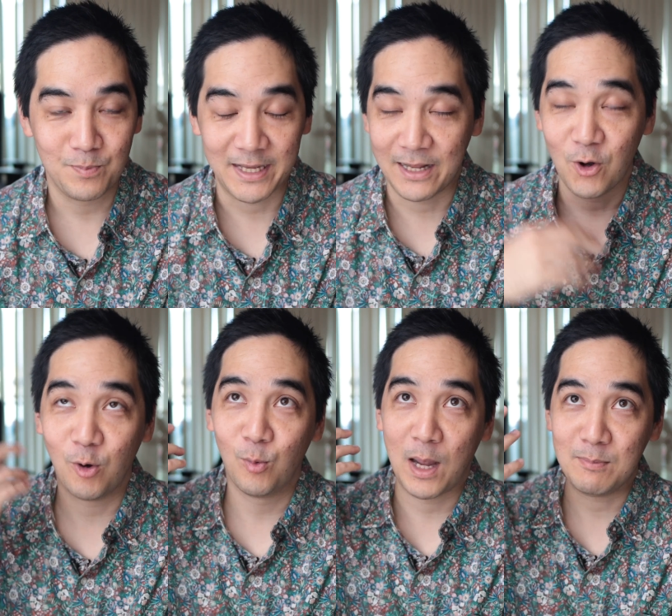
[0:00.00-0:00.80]
And I
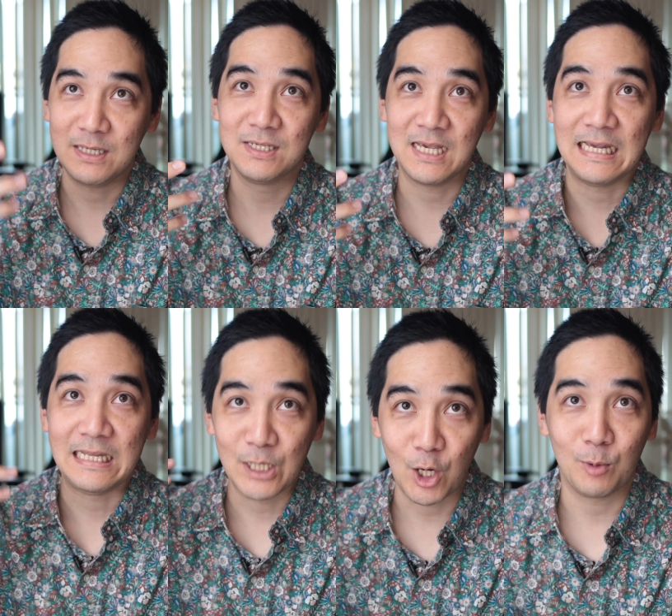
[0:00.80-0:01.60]
know by me
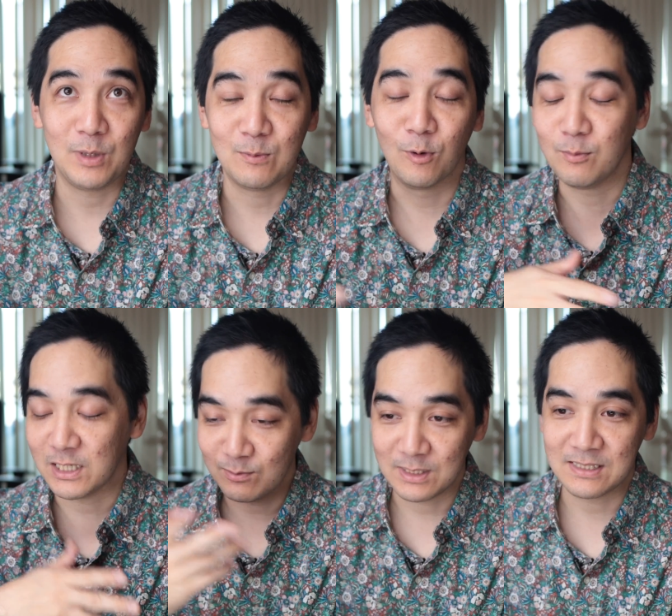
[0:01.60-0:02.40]
saying young people, it
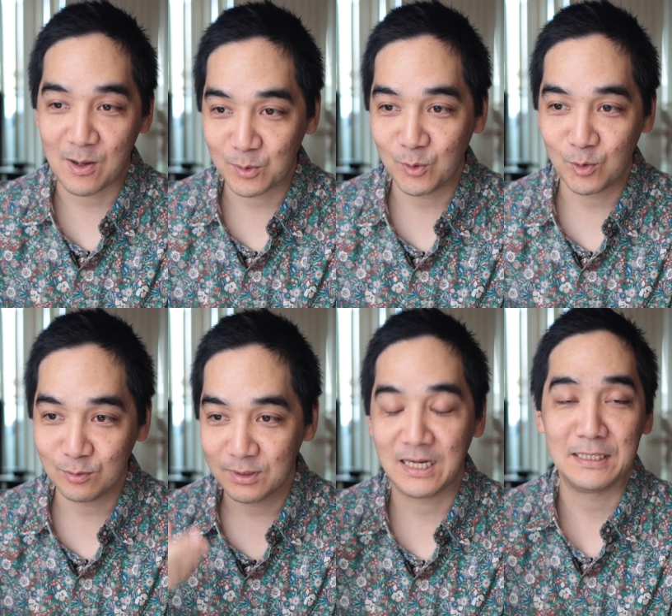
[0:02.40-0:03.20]
makes me sound
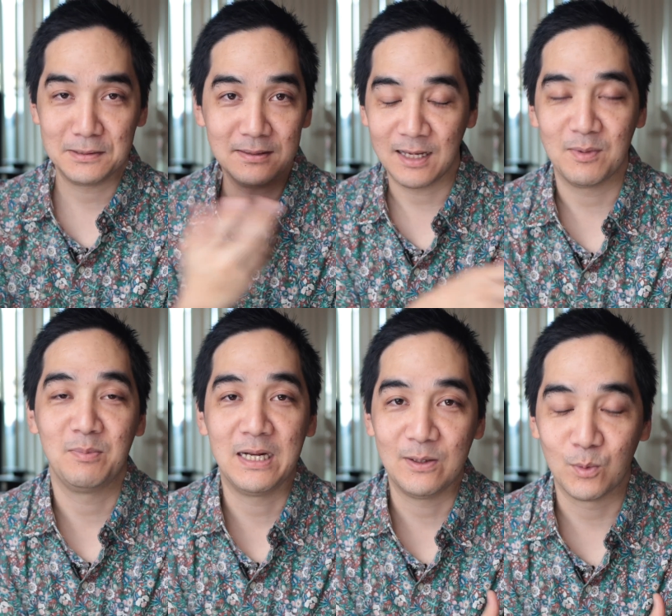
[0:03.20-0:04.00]
old, but I'm
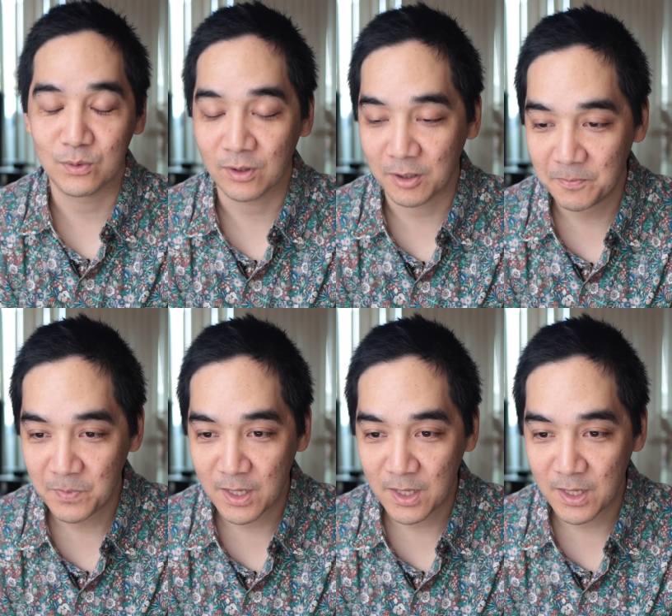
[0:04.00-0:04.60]
getting older.